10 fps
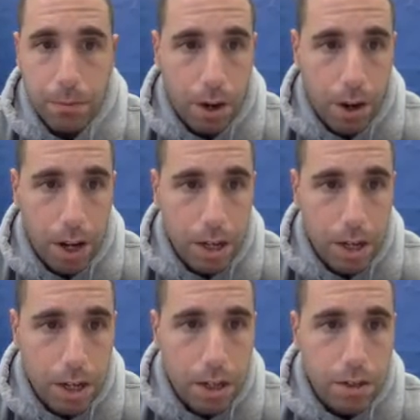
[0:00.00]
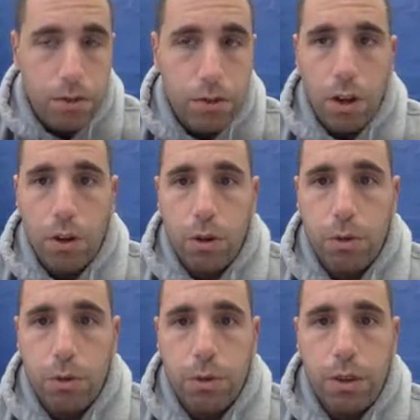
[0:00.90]
All right.
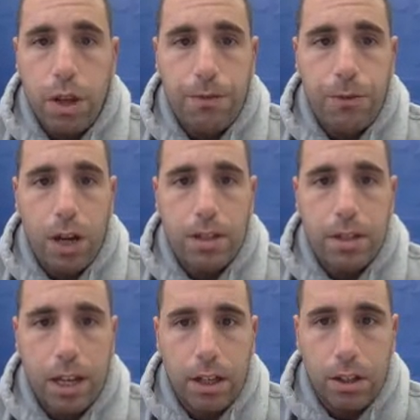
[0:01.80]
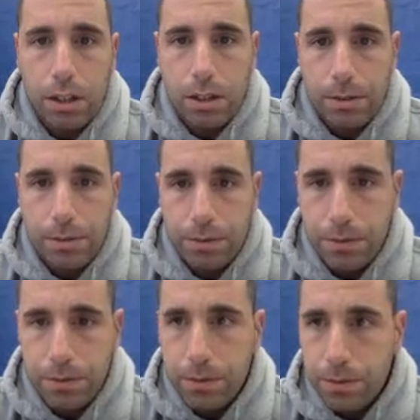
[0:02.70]
So if you guys take a look,
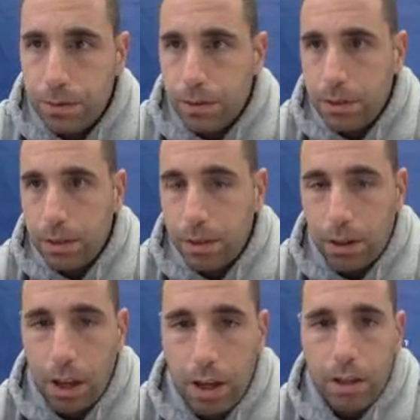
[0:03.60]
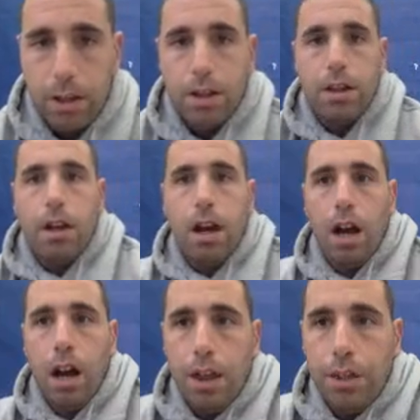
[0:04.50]
okay,
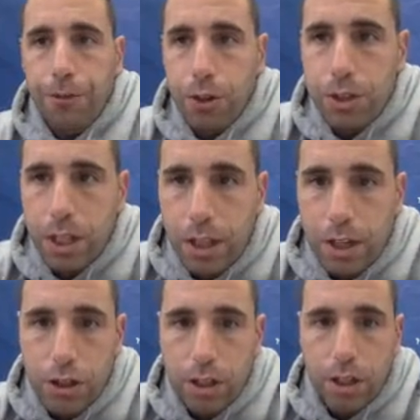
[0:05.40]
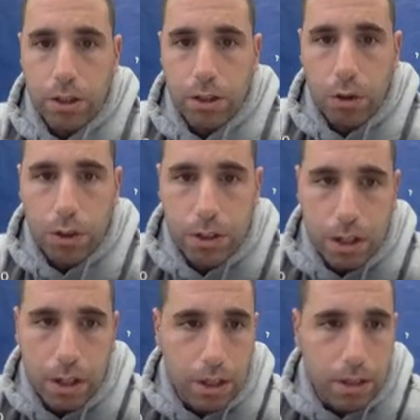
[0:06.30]
the first thing that you're going to notice
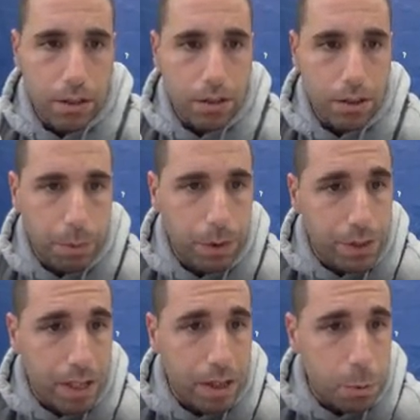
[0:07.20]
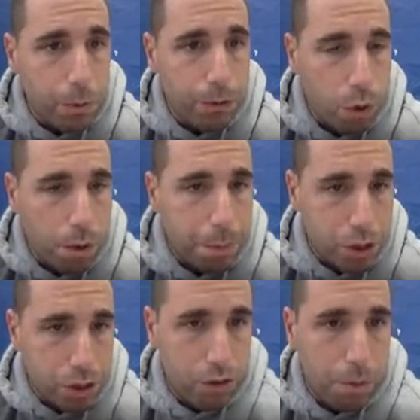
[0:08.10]
is we've seen this before, but
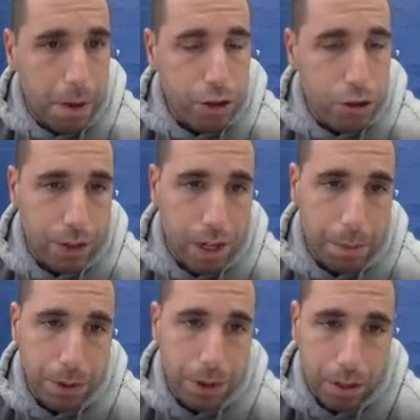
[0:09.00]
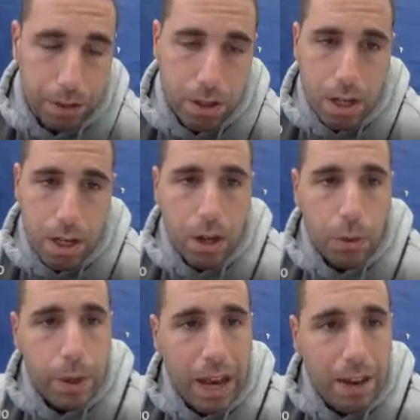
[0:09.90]
just to remind you of a couple things.
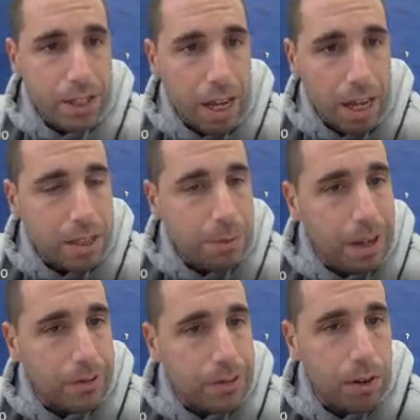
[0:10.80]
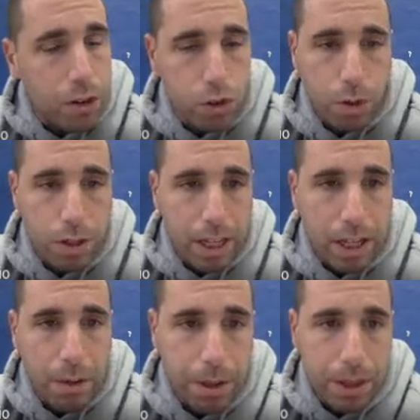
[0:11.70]
We have states and we have territories that
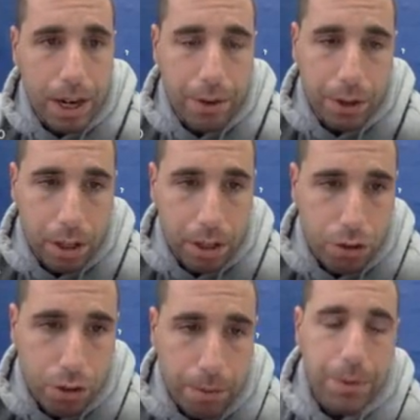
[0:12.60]
come within our country.